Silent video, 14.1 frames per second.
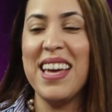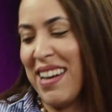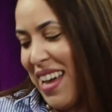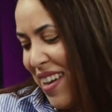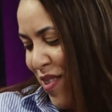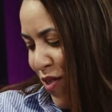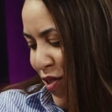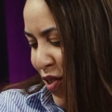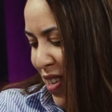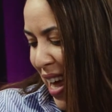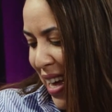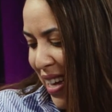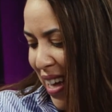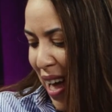and I also
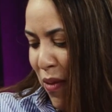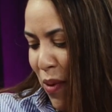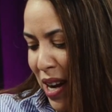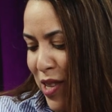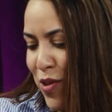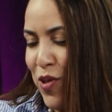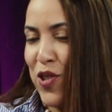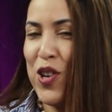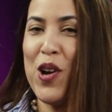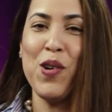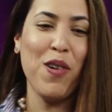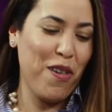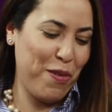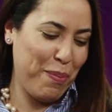I wanted to
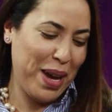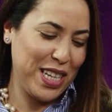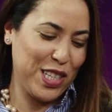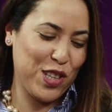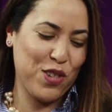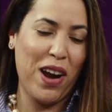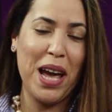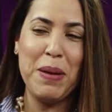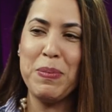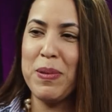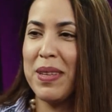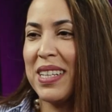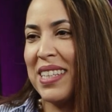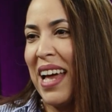show off my
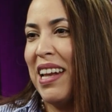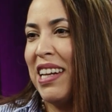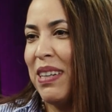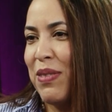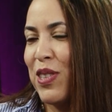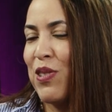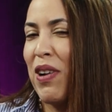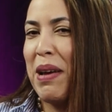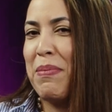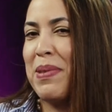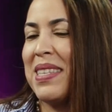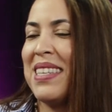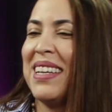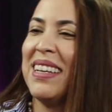stripes because I love
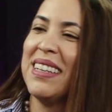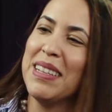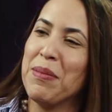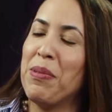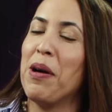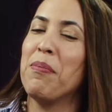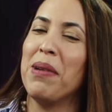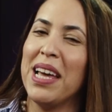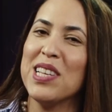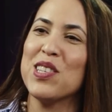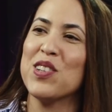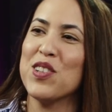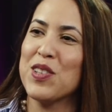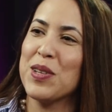stripes, but
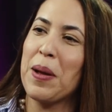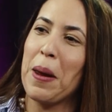blazers.